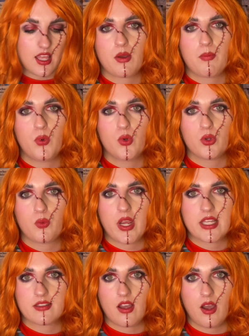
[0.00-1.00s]
Morgan
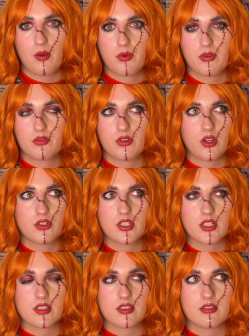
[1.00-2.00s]
wakes up. No, she
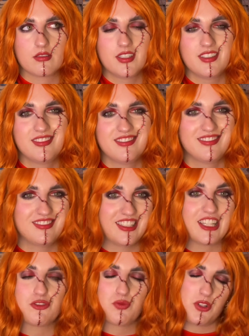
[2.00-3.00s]
doesn't.
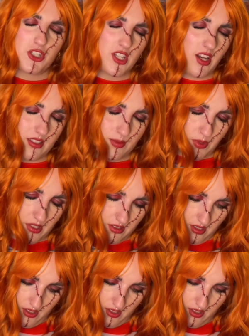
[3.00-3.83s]
Yes, well, she does, but